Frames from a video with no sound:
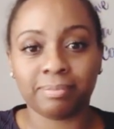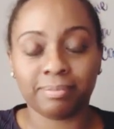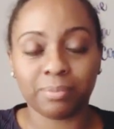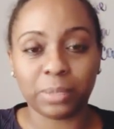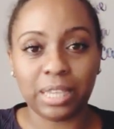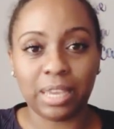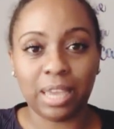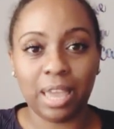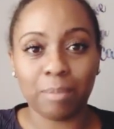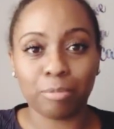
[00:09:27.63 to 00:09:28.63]
what they
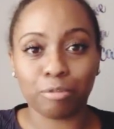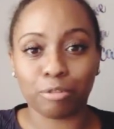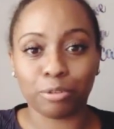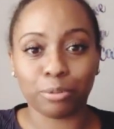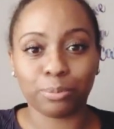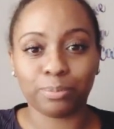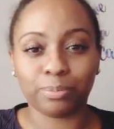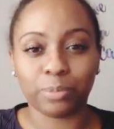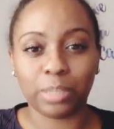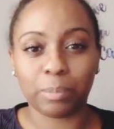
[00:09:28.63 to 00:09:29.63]
came through,
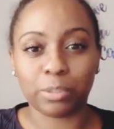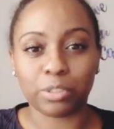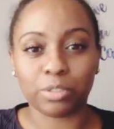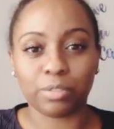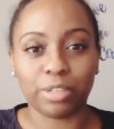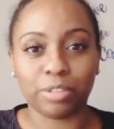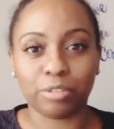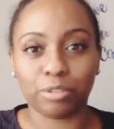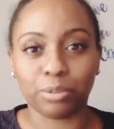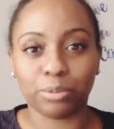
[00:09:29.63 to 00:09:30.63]
what they persevered
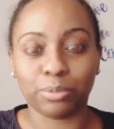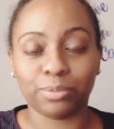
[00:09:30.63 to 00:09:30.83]
through?